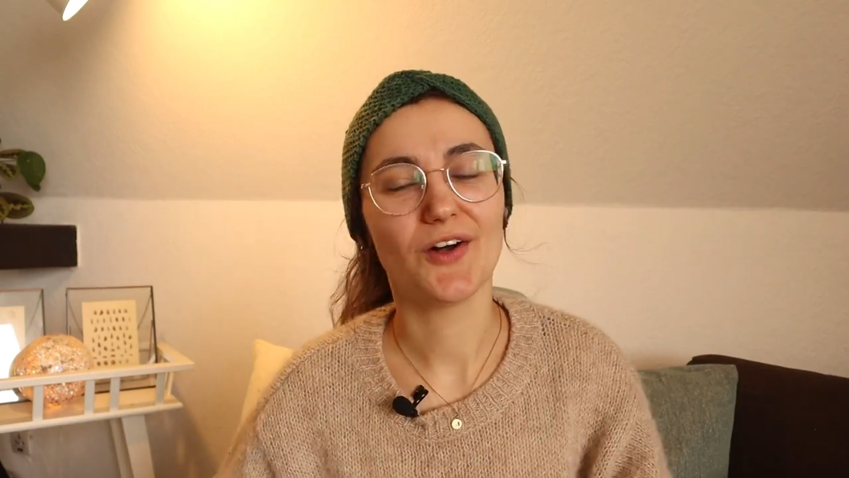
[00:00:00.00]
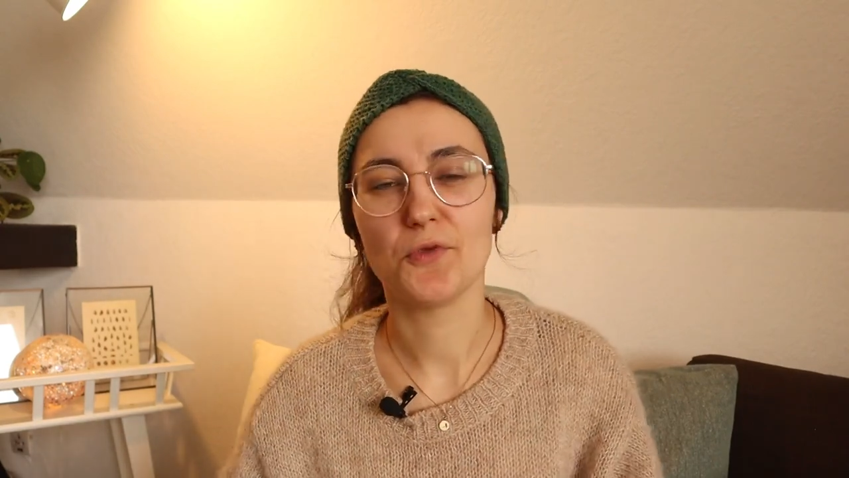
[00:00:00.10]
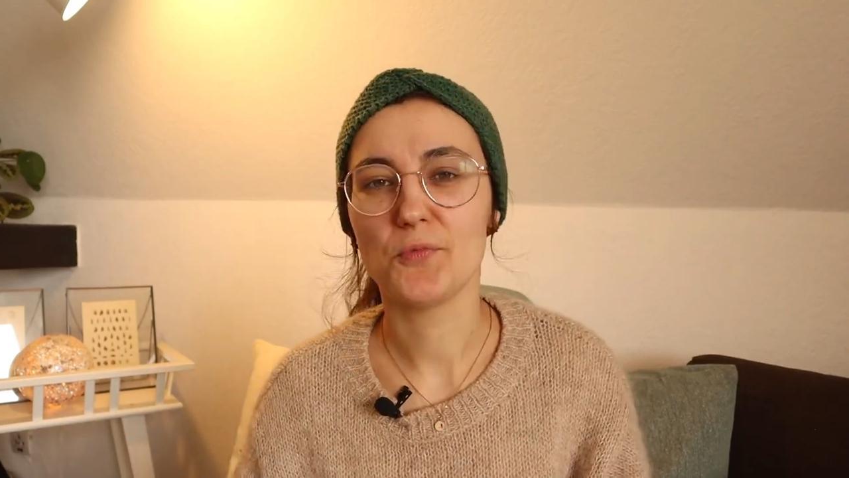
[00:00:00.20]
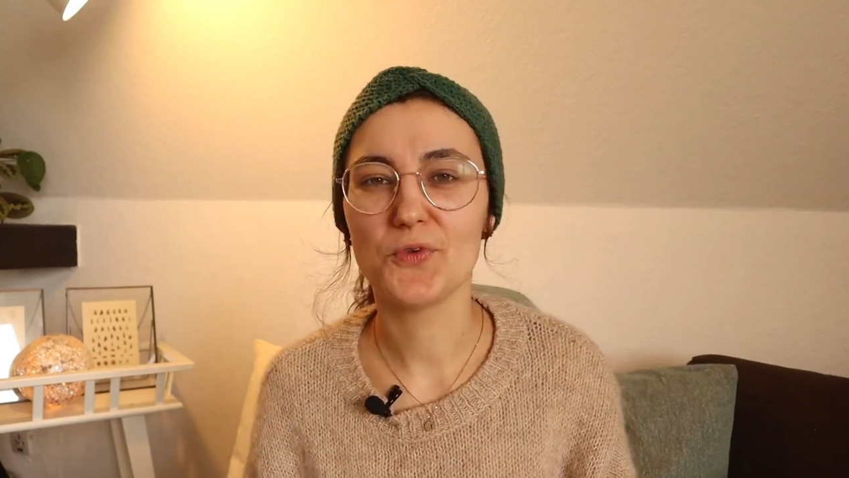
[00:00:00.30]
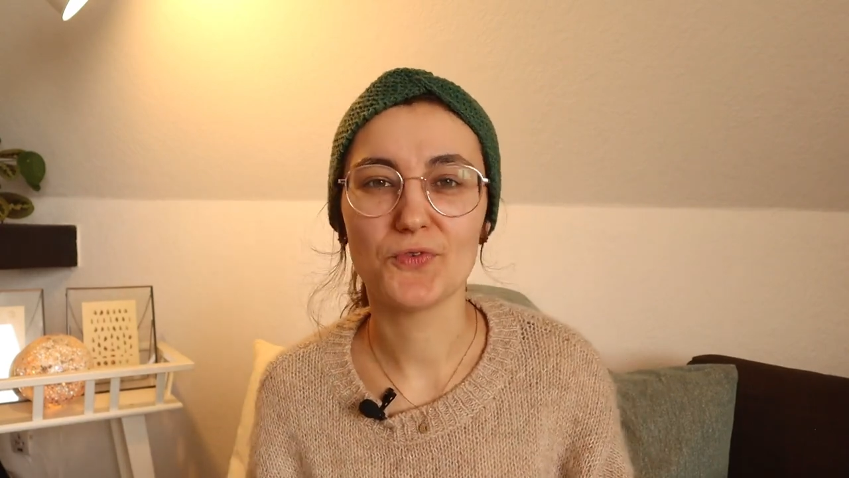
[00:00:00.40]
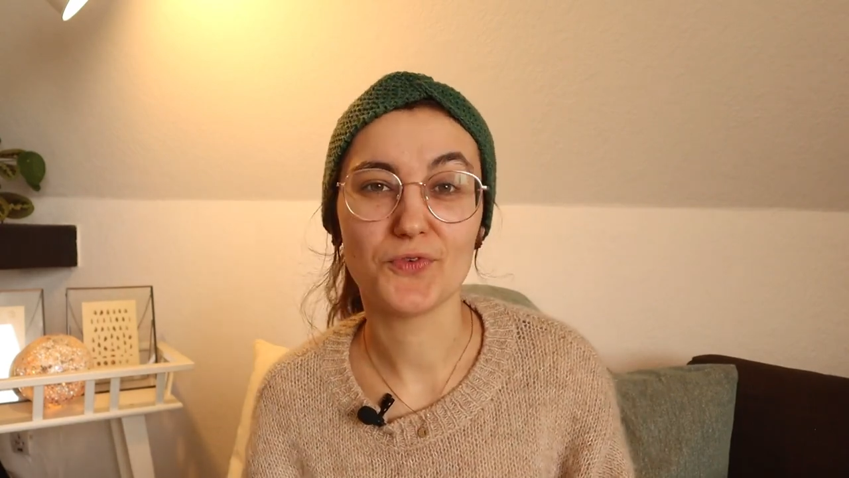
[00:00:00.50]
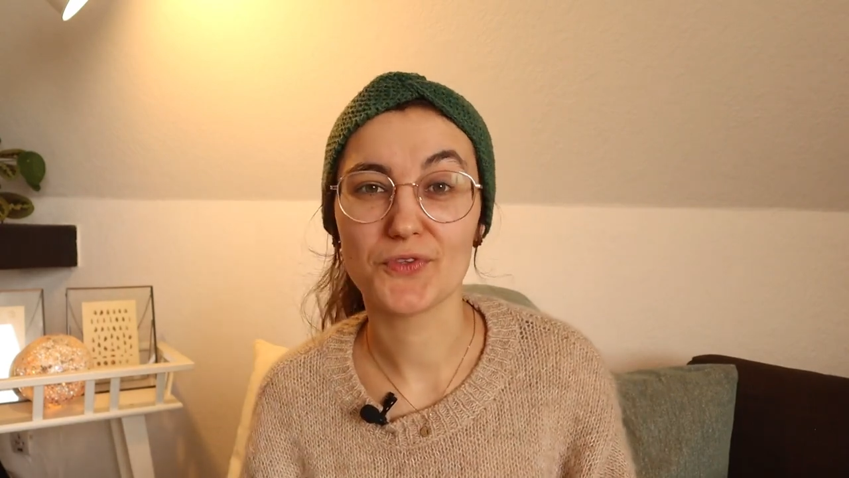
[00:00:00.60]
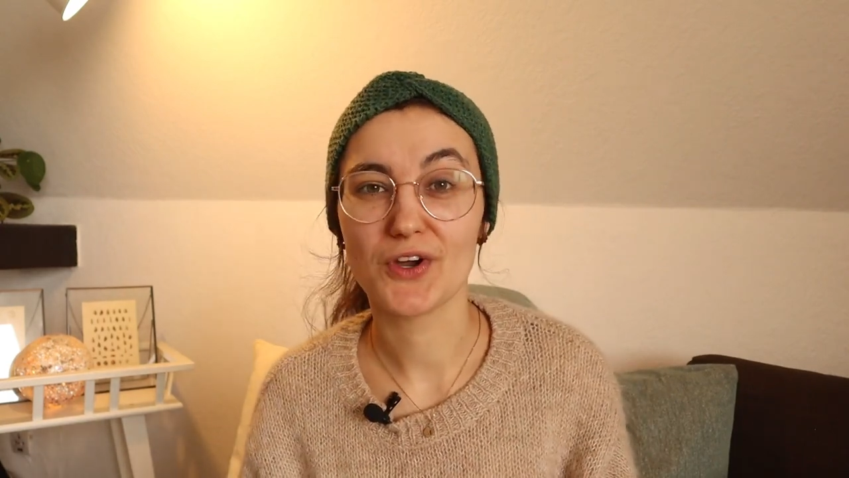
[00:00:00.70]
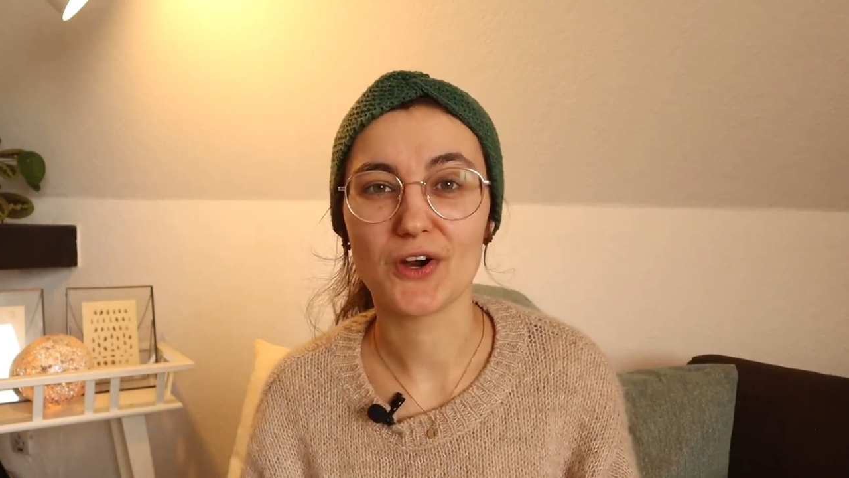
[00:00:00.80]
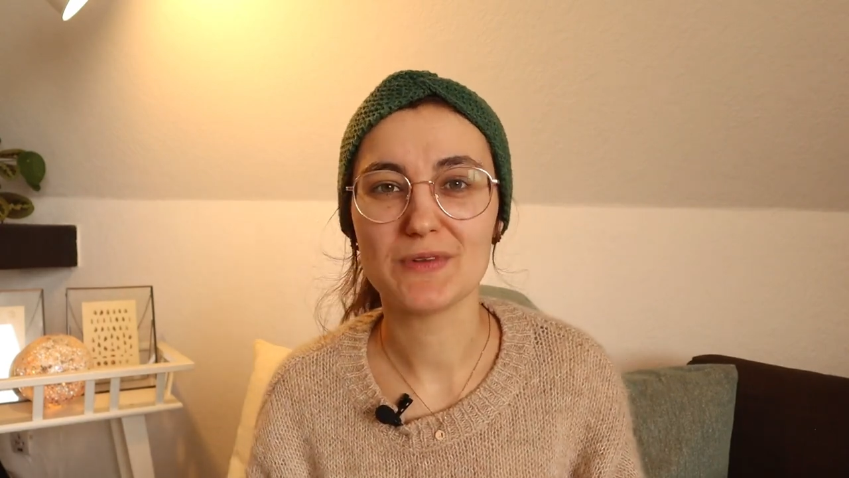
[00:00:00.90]
all the
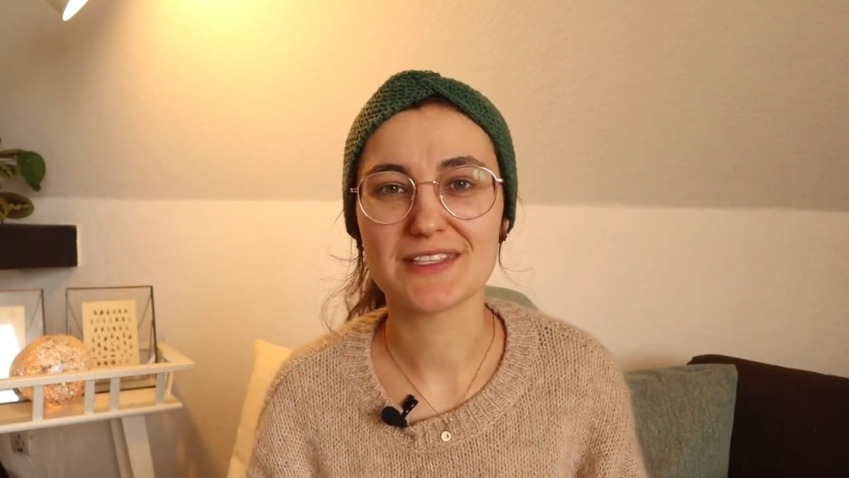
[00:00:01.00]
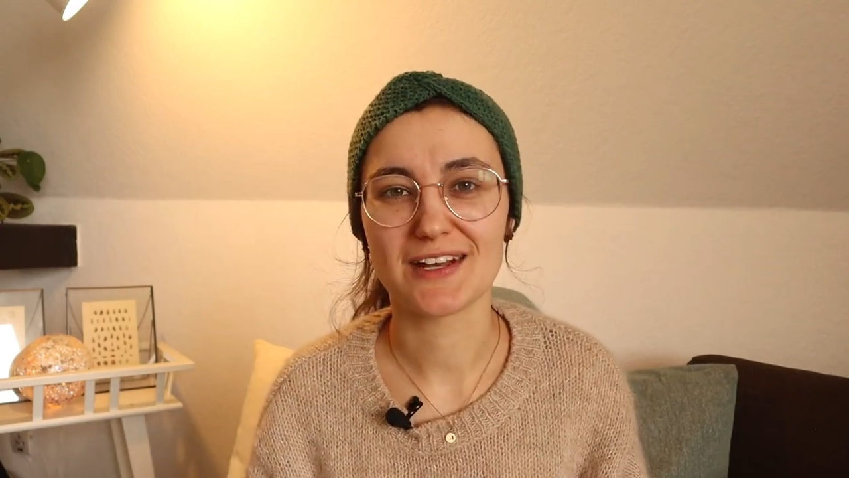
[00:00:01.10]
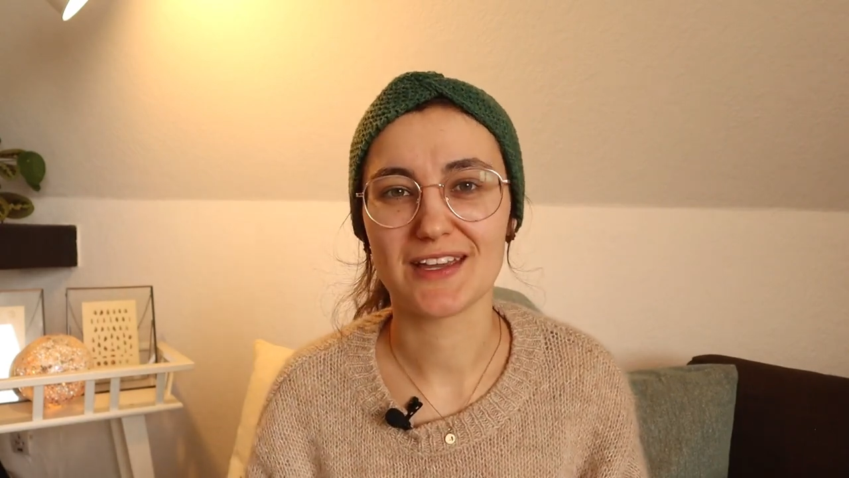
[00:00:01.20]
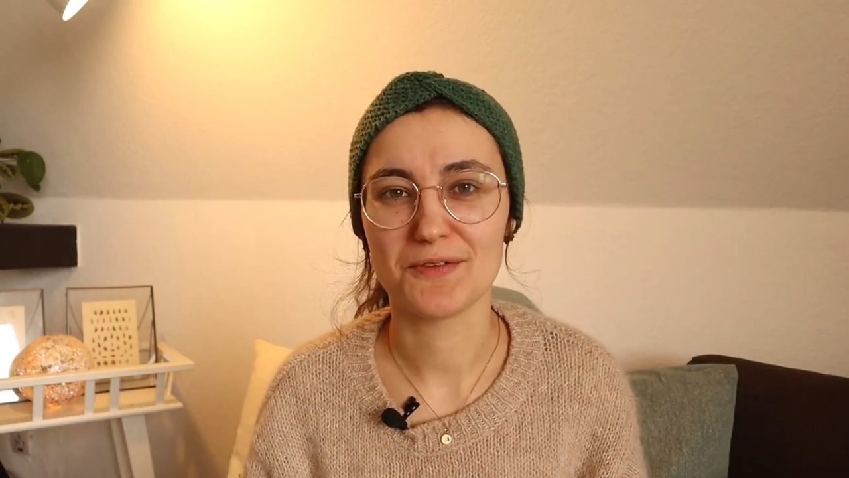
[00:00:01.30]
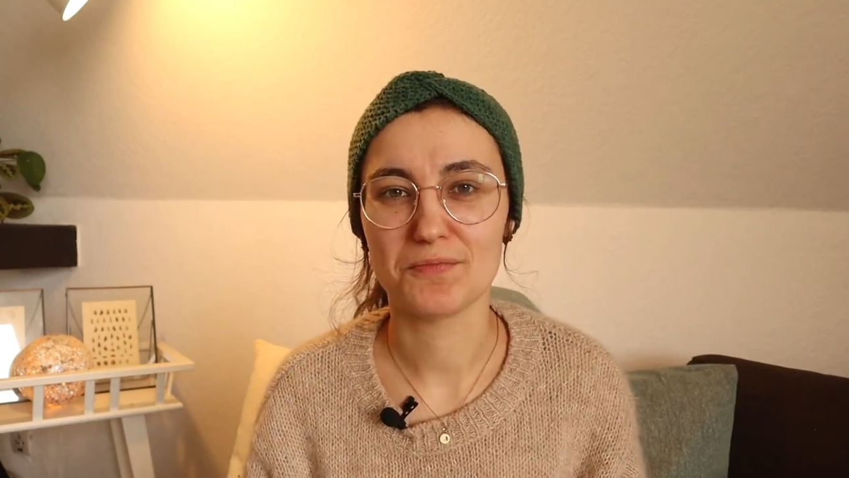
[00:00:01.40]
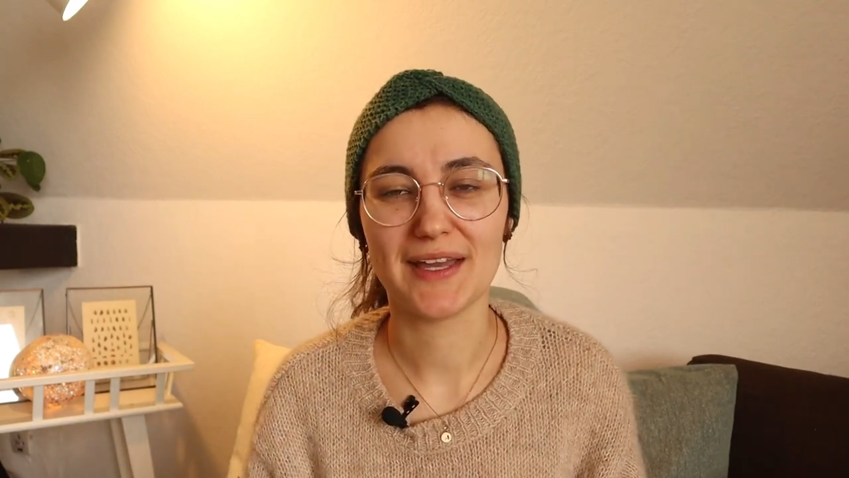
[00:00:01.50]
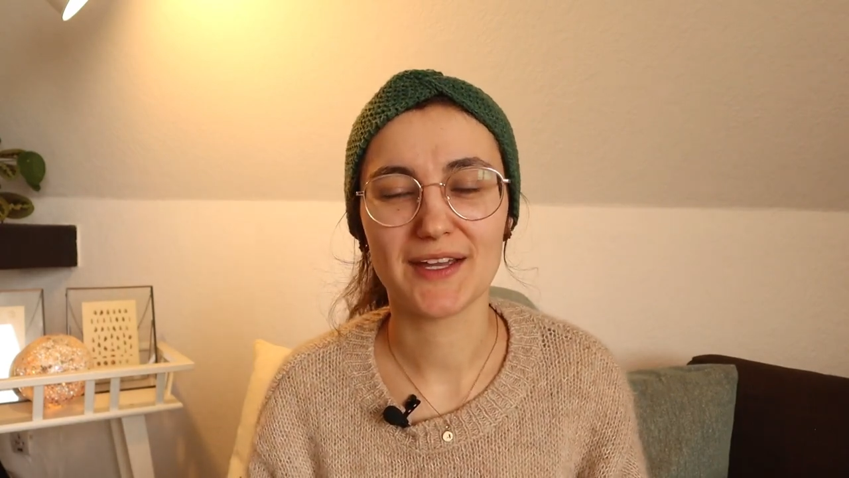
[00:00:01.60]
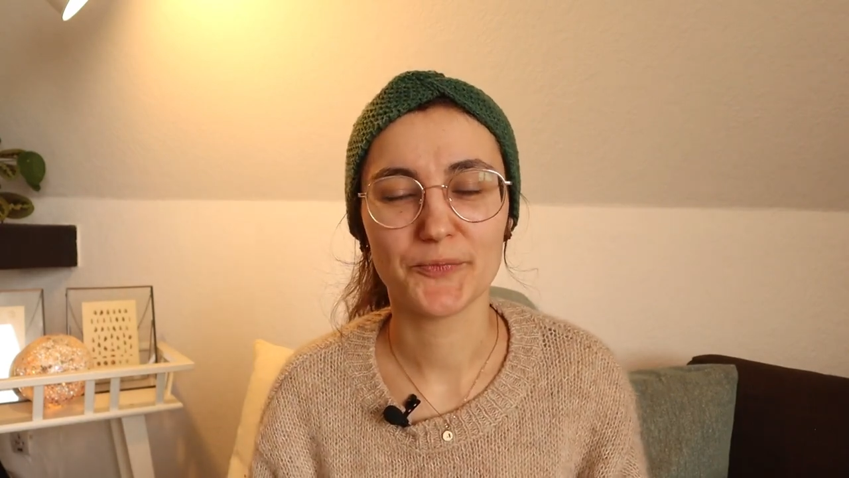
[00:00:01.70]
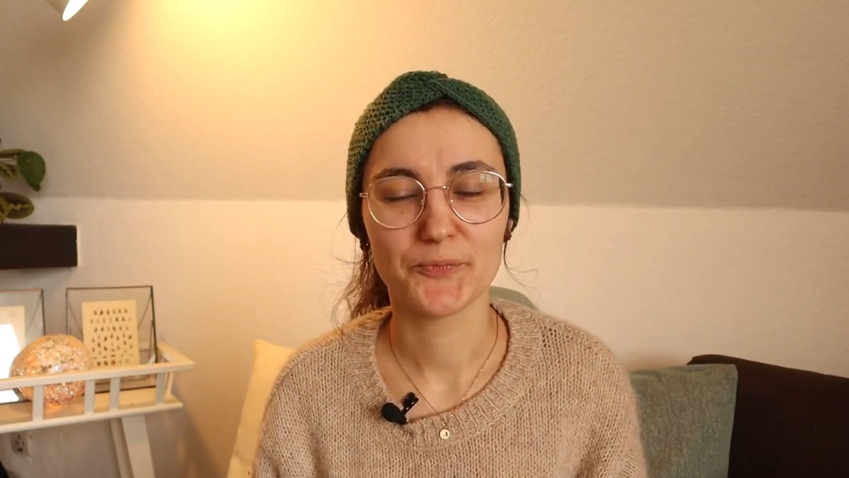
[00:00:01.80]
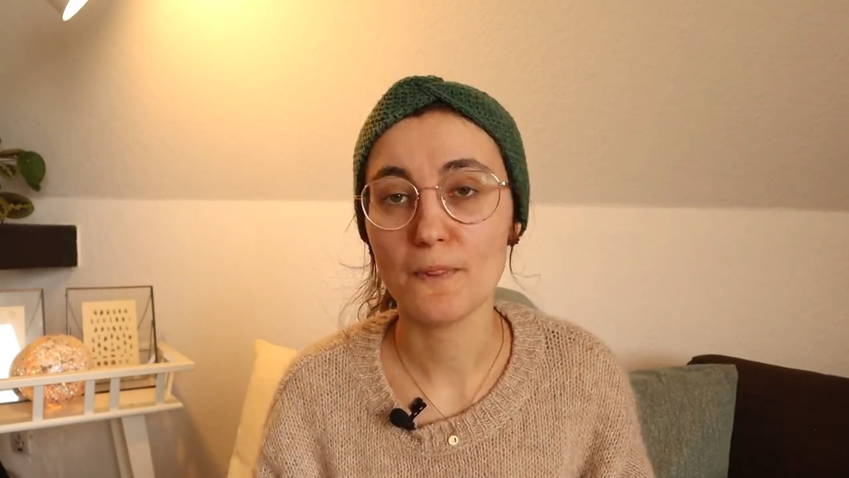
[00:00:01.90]
beautiful garments that I can make.